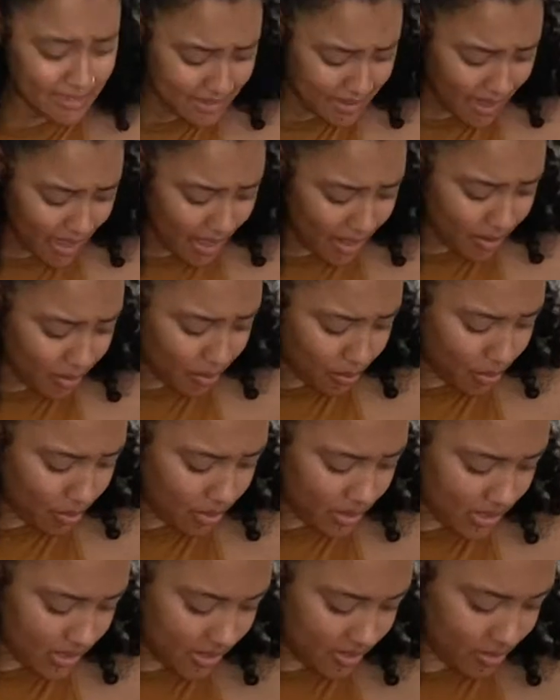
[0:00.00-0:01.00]
I
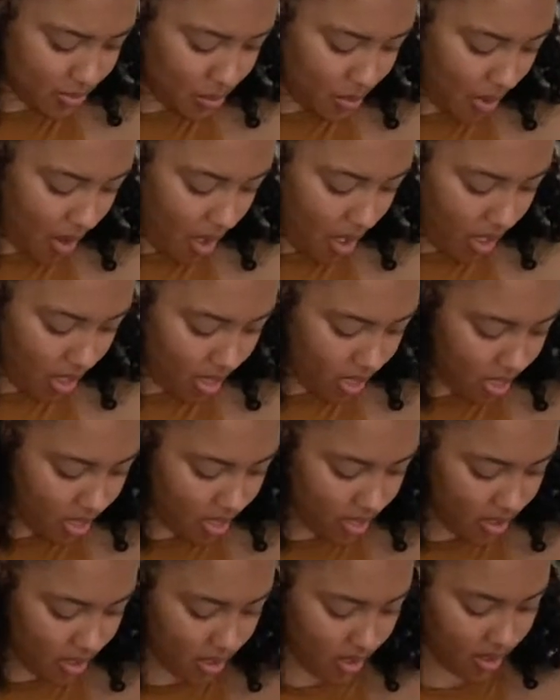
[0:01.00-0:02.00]
ordered as well.
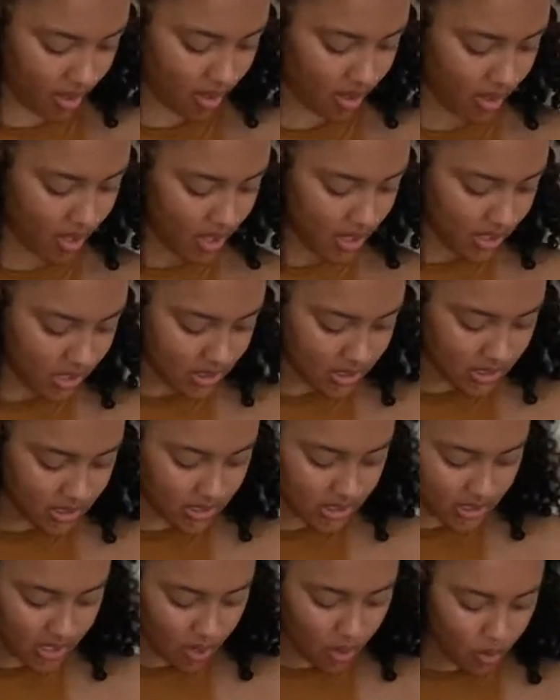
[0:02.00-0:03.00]

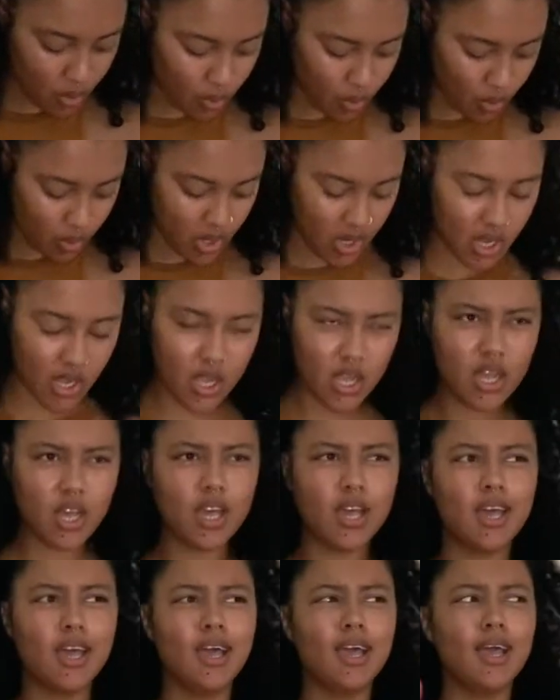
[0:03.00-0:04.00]
So
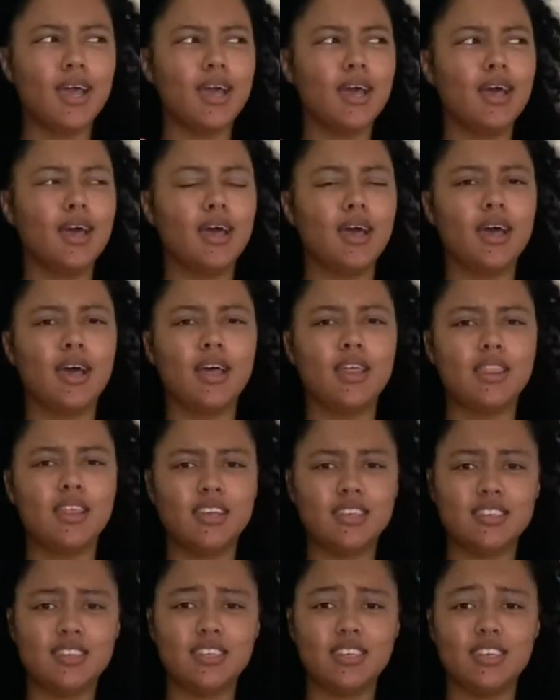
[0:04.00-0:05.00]

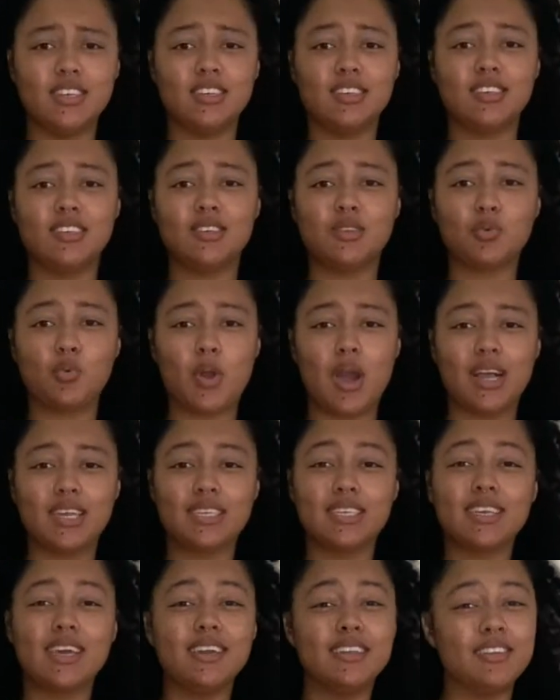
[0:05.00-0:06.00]
this dress
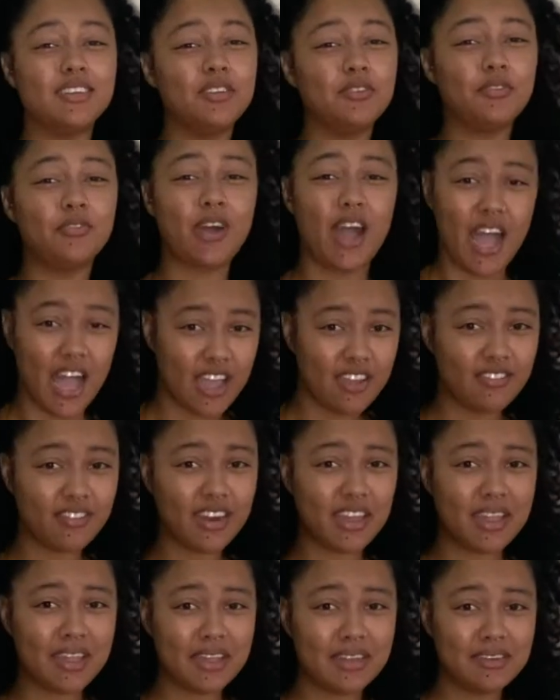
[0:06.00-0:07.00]
was 85
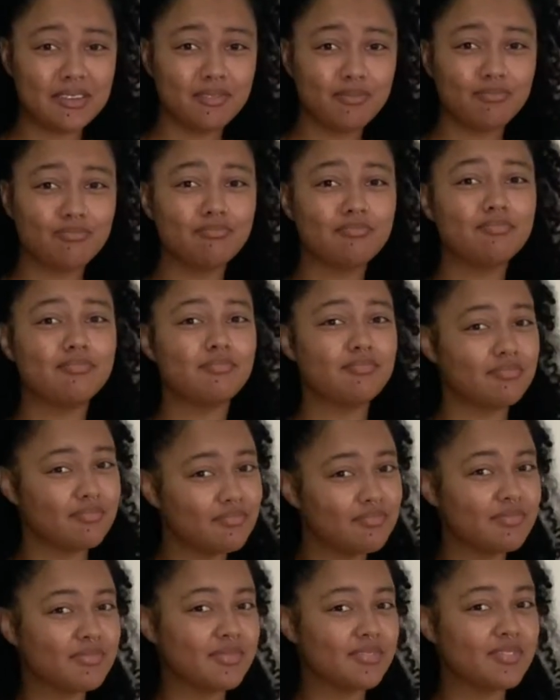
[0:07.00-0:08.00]
rand
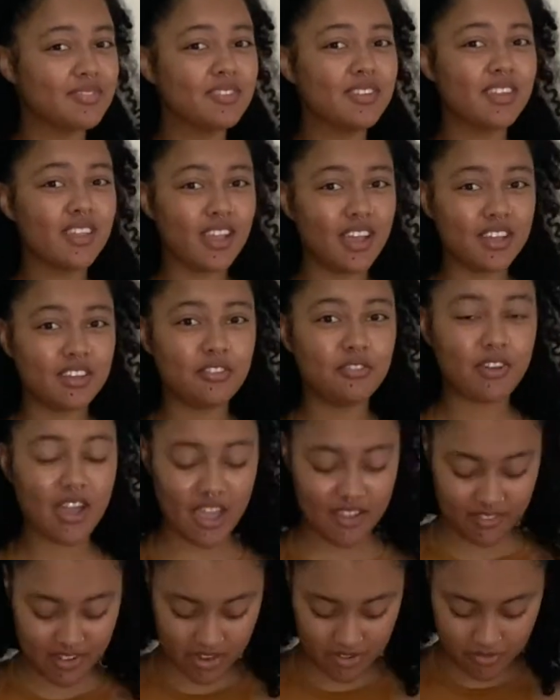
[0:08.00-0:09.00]

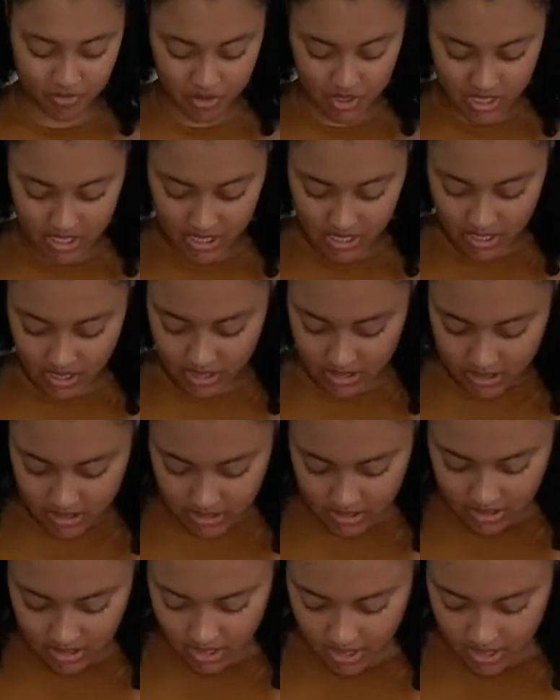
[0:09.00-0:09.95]
for the dress.